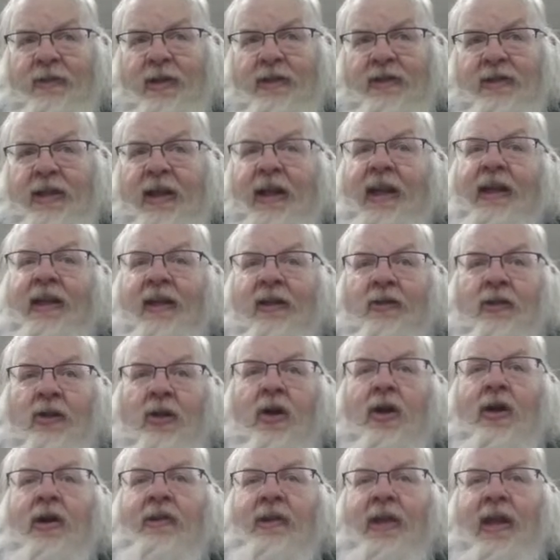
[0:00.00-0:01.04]
because it had
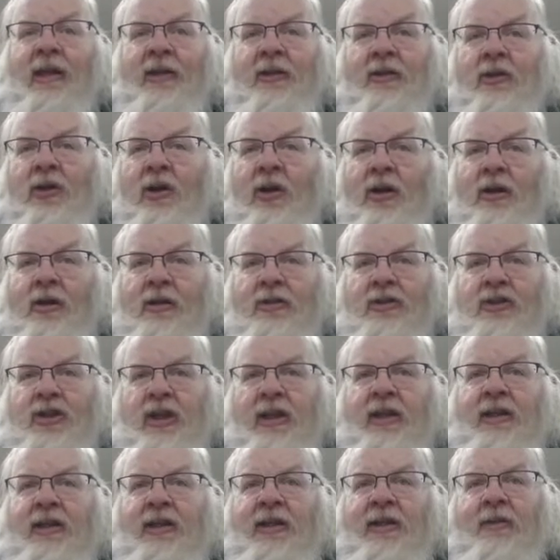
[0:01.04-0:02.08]
that large
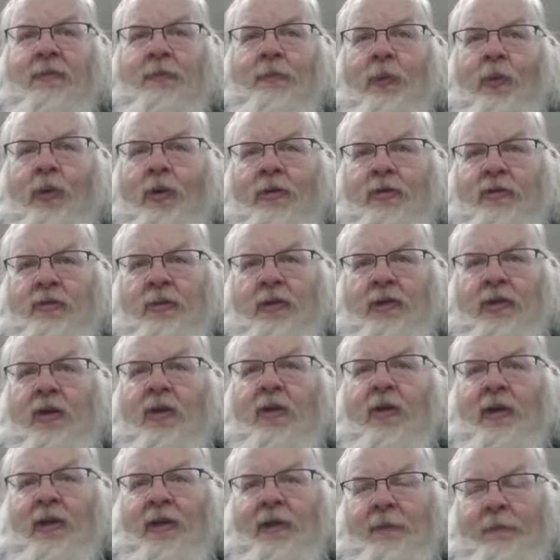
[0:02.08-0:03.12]
Indian portrait
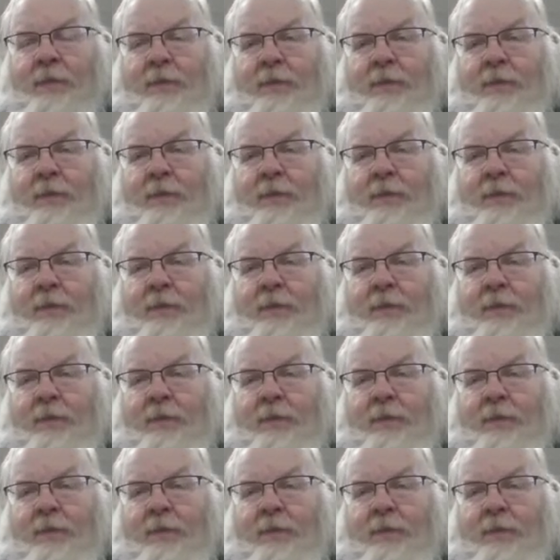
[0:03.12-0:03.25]
on it,